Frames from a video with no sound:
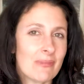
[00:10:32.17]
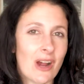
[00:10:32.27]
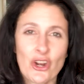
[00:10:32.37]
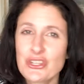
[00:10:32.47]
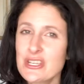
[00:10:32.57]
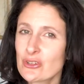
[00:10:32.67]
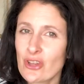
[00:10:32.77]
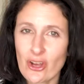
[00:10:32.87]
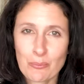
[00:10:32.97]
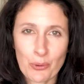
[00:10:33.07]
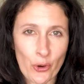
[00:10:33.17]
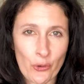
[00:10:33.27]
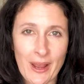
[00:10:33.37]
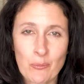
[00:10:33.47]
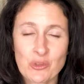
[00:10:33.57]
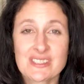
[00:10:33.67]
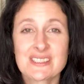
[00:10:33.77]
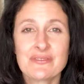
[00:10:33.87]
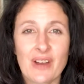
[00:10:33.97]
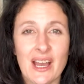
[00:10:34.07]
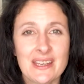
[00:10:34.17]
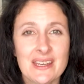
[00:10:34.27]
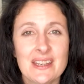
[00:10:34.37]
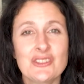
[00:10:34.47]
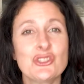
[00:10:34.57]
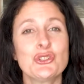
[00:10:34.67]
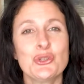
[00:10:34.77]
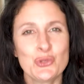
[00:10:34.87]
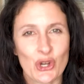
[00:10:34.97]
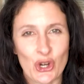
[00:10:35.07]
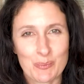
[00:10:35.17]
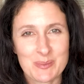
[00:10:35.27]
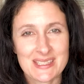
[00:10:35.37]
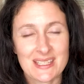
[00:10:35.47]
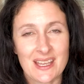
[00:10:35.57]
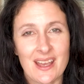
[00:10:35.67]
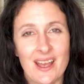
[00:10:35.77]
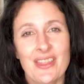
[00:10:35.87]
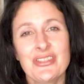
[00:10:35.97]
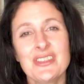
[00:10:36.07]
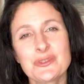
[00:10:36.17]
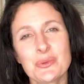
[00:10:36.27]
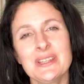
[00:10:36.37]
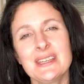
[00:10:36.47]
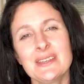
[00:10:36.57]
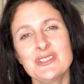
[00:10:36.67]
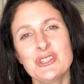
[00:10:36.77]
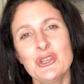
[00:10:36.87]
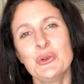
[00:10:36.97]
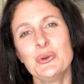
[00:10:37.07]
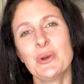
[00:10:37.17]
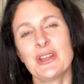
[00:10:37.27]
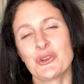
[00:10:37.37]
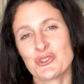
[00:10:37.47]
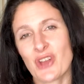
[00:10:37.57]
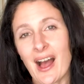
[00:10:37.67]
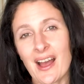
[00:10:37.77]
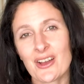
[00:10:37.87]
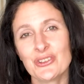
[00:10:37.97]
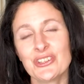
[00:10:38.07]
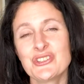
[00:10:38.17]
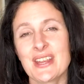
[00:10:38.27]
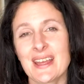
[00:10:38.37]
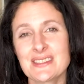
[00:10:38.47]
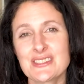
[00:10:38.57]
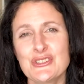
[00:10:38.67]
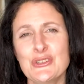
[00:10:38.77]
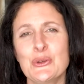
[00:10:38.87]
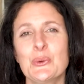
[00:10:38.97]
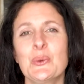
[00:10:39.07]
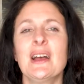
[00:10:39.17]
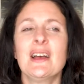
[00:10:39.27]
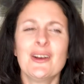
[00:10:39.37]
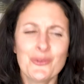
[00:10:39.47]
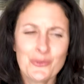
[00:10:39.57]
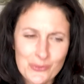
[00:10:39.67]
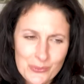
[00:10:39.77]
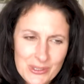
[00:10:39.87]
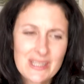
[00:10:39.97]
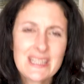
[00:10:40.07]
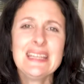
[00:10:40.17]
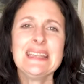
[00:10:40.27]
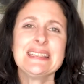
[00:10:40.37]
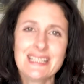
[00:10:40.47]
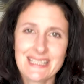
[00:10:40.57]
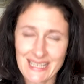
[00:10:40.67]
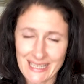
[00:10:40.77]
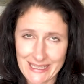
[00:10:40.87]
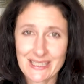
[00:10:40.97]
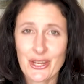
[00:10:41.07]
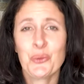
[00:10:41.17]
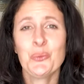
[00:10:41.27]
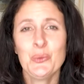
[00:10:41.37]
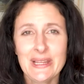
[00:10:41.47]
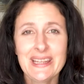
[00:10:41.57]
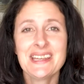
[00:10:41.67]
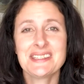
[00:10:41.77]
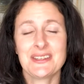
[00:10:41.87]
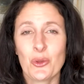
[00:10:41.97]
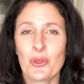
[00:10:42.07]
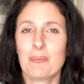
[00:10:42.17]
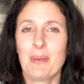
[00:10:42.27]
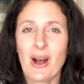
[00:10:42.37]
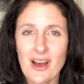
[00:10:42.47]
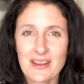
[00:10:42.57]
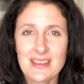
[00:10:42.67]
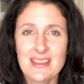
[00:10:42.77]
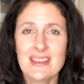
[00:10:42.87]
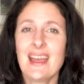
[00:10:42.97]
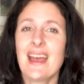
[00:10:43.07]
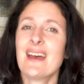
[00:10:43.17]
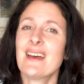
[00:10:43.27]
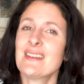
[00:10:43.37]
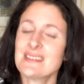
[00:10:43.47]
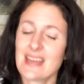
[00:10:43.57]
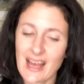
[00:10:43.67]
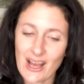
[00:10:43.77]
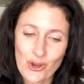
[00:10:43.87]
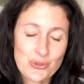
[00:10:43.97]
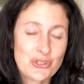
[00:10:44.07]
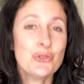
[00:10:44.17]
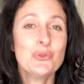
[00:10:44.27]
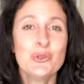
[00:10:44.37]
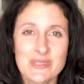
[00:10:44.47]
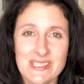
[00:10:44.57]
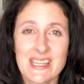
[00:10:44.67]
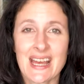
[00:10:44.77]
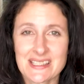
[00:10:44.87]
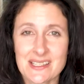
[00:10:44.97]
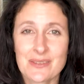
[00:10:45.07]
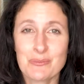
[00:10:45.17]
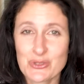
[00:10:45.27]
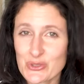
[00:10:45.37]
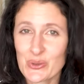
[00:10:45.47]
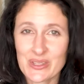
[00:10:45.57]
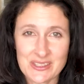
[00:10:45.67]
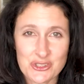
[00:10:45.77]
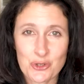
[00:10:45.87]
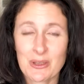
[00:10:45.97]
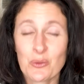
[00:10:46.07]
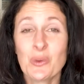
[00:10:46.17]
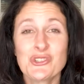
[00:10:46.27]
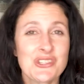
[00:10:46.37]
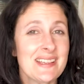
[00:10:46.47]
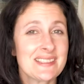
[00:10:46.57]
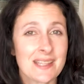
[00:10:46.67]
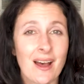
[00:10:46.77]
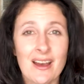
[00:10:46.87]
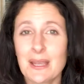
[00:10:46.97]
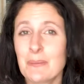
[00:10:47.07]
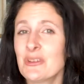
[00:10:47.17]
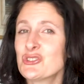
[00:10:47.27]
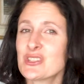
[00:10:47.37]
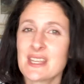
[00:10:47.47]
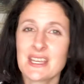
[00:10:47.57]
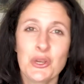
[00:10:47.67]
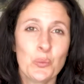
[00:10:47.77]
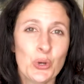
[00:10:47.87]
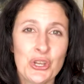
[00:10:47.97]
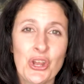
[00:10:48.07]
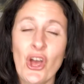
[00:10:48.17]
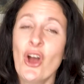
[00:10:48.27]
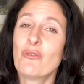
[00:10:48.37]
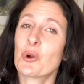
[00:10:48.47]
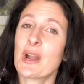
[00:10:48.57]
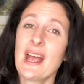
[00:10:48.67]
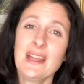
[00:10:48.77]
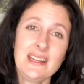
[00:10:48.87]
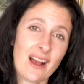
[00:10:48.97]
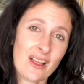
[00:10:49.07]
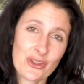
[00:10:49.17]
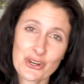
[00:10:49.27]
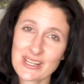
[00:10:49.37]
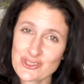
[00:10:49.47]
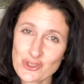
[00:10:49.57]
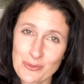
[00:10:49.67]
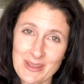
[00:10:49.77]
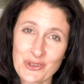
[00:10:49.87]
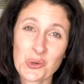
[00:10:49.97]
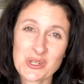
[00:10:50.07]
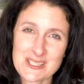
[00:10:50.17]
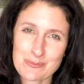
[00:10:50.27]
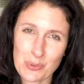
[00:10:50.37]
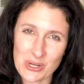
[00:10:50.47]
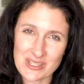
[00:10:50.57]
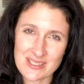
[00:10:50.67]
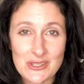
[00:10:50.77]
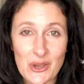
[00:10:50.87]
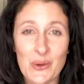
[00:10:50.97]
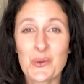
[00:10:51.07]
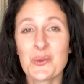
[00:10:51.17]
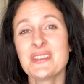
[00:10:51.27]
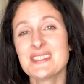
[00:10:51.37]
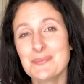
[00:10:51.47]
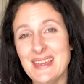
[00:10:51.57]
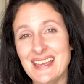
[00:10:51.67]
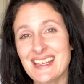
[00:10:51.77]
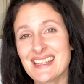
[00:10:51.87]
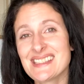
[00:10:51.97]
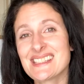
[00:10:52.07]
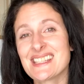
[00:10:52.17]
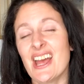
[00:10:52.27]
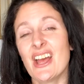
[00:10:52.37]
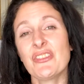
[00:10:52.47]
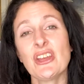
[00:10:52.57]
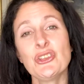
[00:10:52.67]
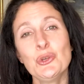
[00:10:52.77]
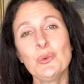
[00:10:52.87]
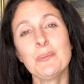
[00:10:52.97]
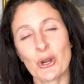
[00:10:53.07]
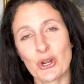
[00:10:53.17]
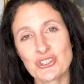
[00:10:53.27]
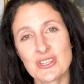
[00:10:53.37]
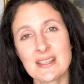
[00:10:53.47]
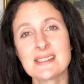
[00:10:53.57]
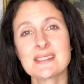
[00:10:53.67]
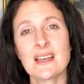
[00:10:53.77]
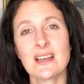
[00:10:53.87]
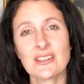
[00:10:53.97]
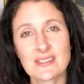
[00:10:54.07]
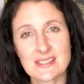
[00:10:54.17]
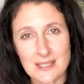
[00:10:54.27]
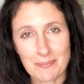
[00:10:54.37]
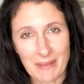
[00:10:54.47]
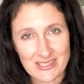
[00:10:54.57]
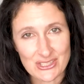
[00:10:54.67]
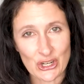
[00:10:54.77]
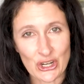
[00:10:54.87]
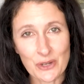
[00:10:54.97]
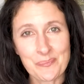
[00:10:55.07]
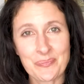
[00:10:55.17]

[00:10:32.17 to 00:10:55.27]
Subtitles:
our year-long program, which is divided into 2 terms. This really gives you and your child a chance to really dig in, really get to know their body and how to use it as a musical instrument, which takes time just like it would for any other instrument or sport. So this means that you would purchase a semester,